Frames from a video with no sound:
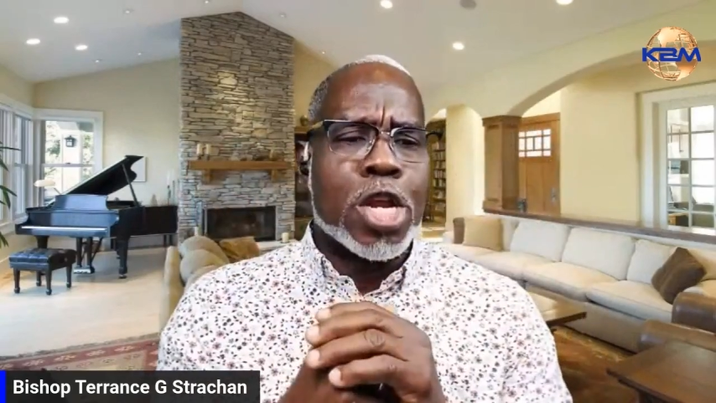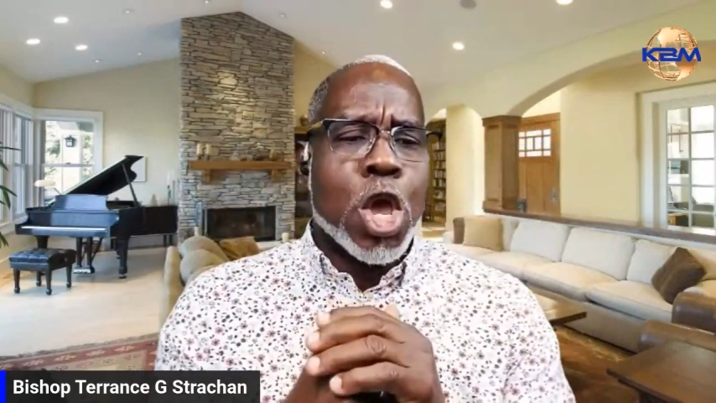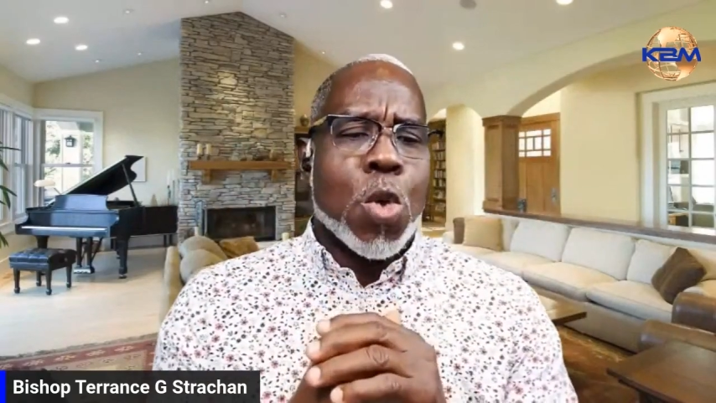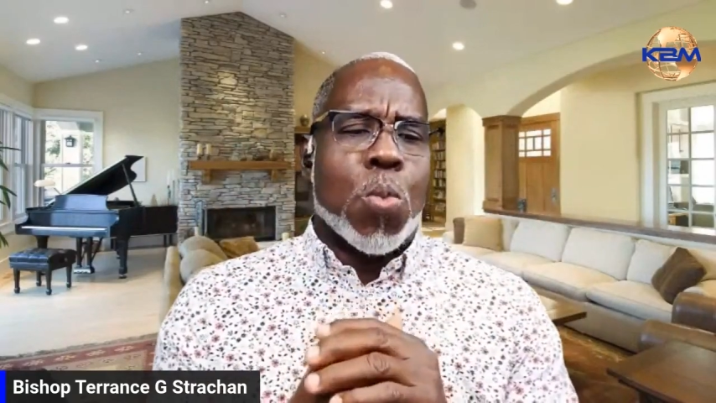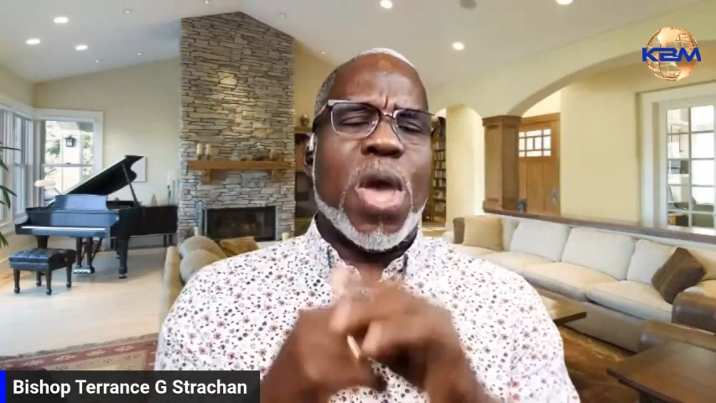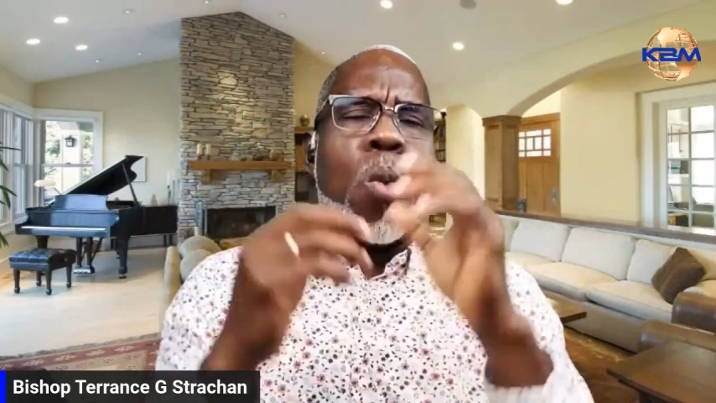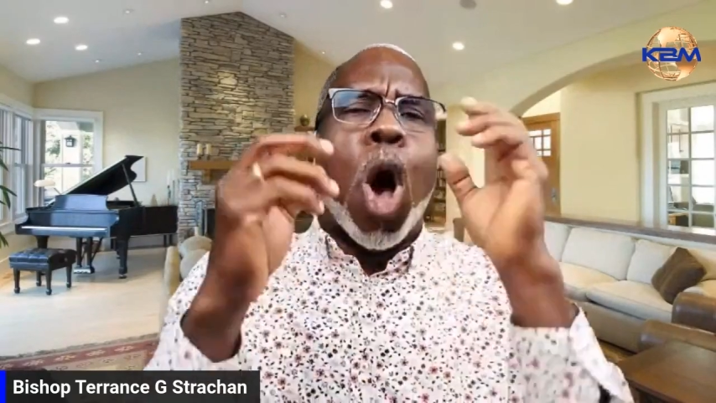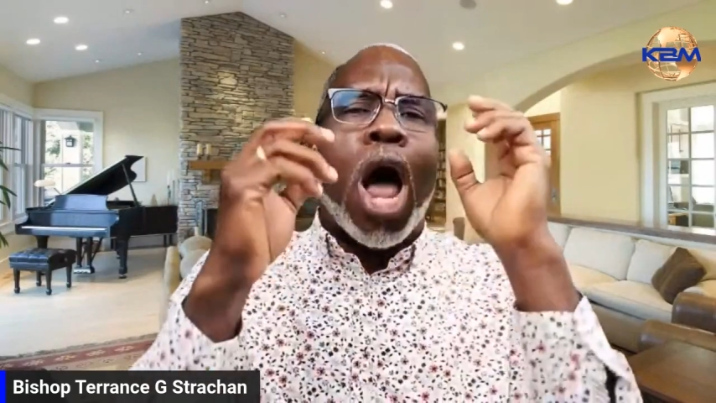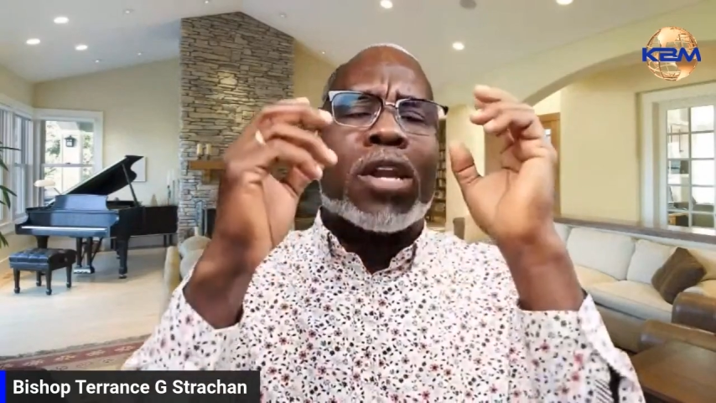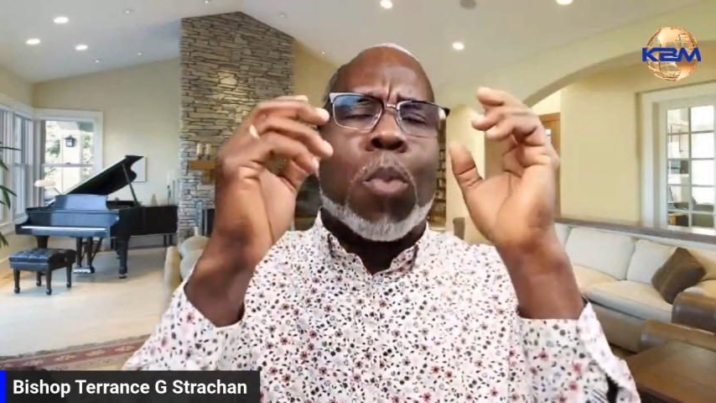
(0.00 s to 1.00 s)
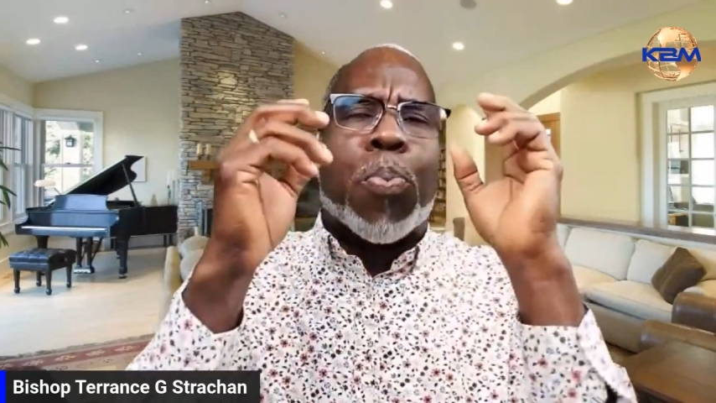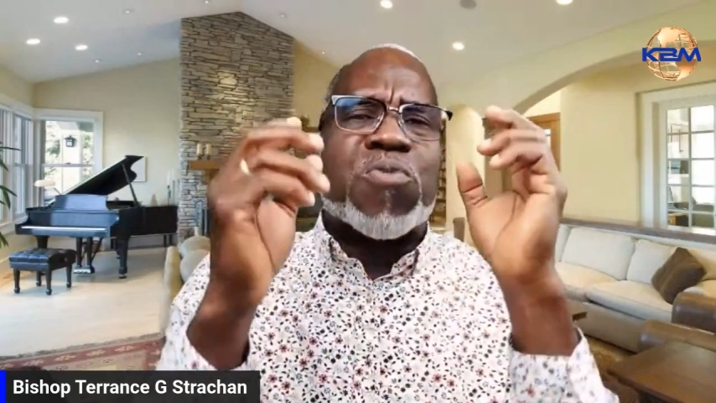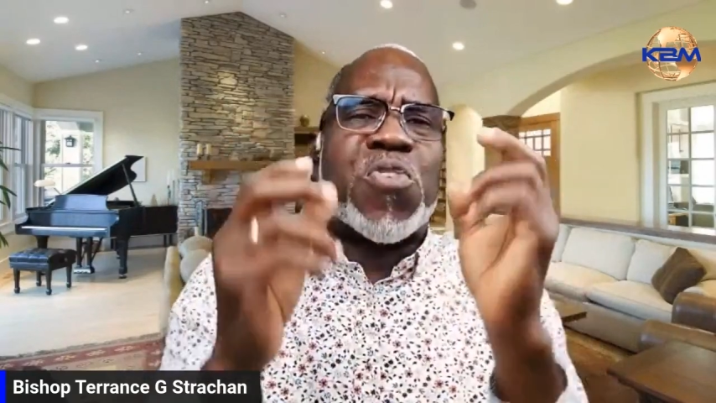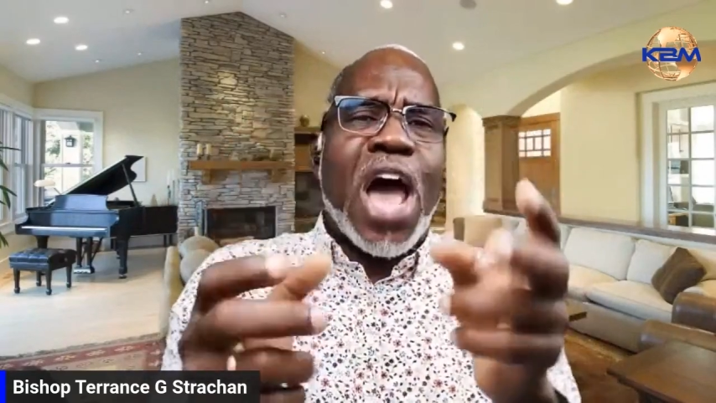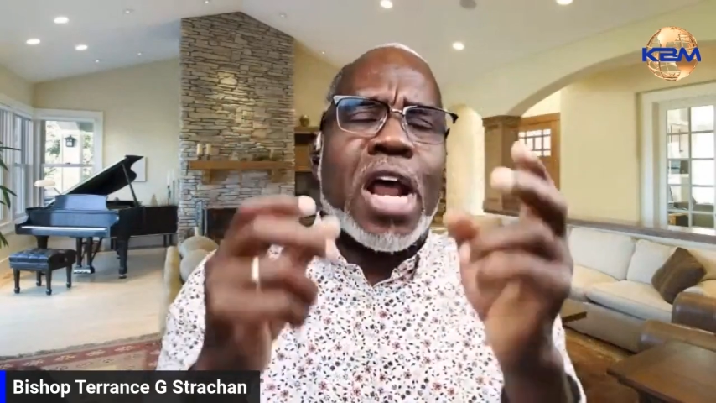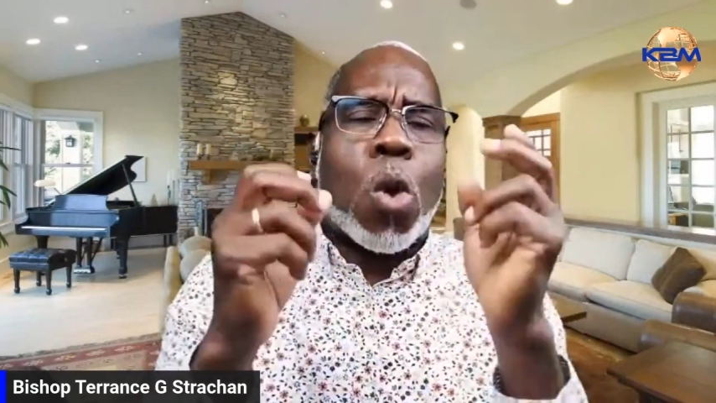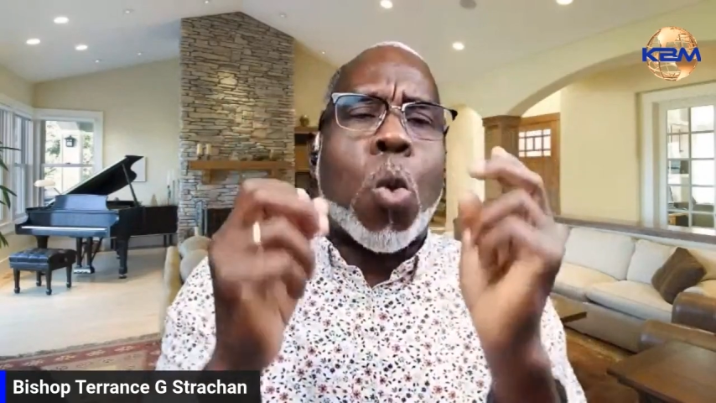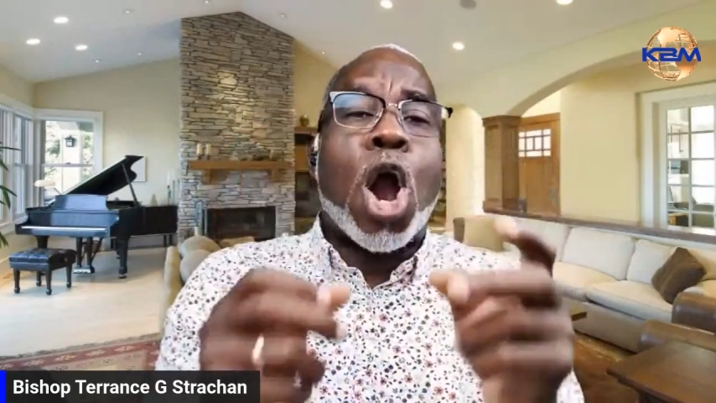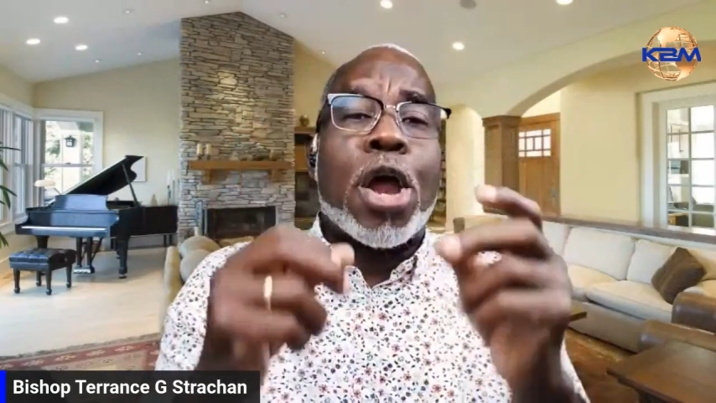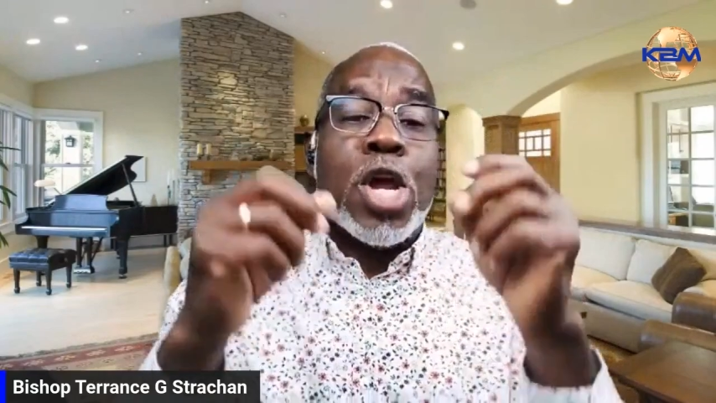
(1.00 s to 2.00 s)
We want the prophetic word